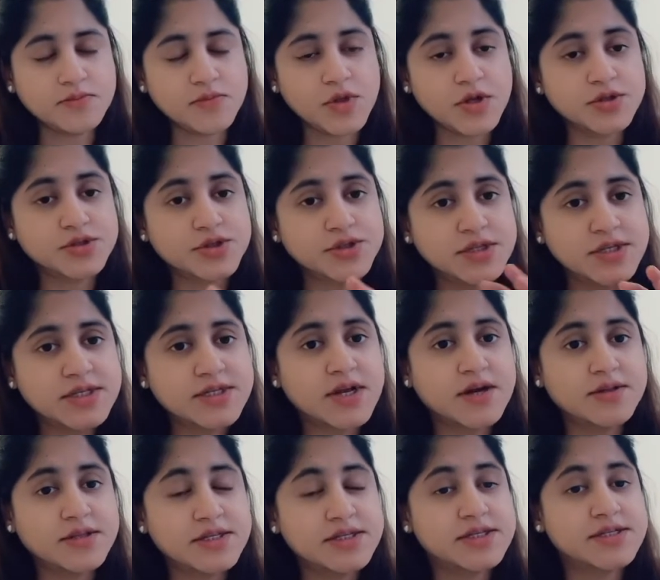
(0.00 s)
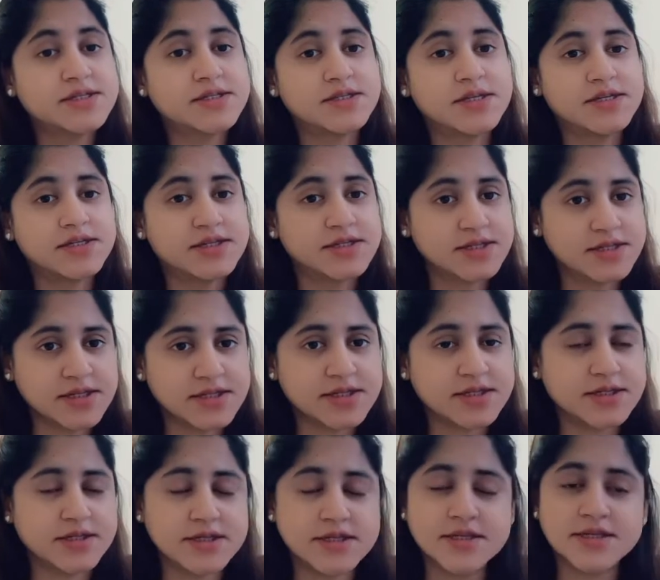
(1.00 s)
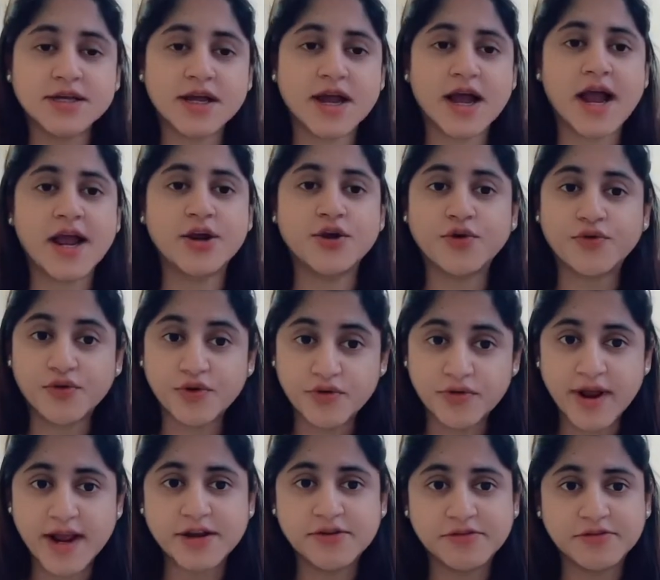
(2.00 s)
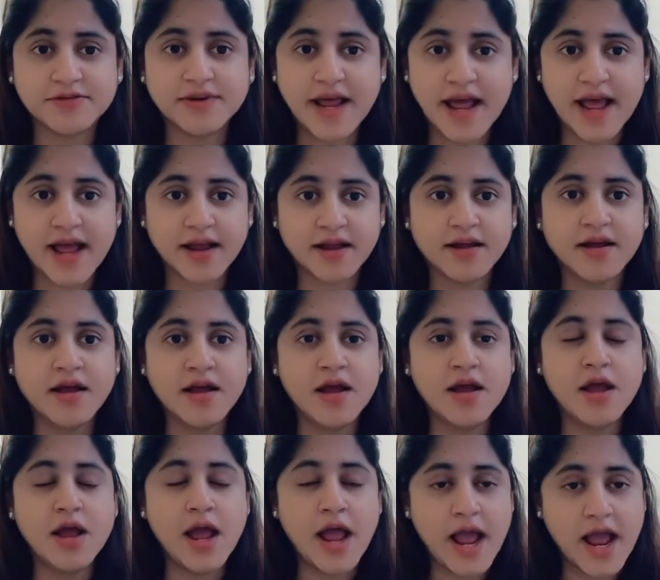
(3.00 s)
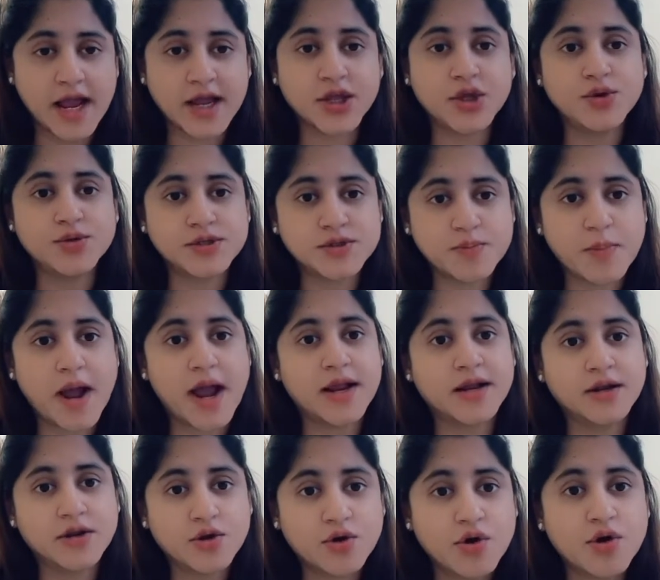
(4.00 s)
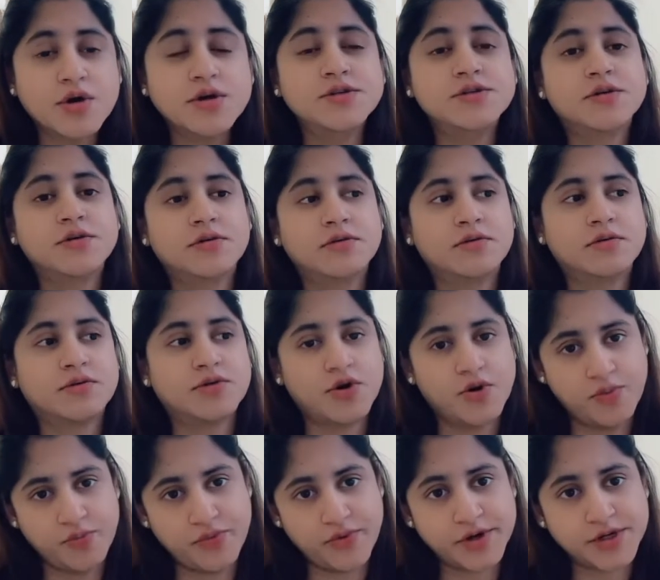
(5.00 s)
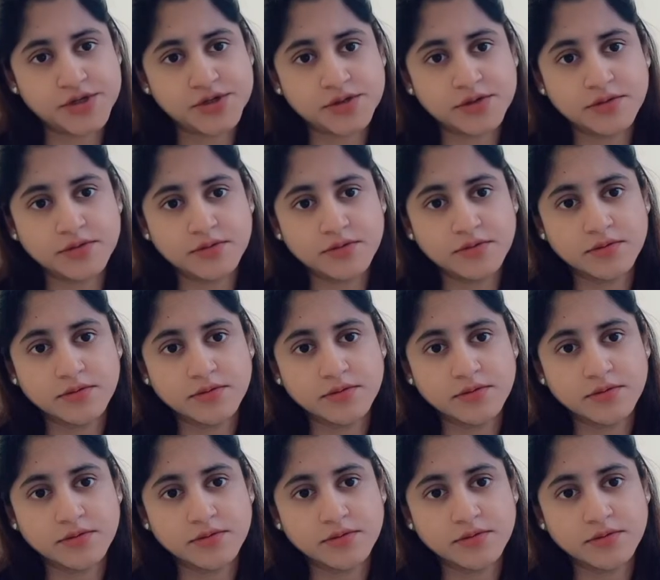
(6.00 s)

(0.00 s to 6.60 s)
So this is a kind of a red flag, acute spinal cord compression.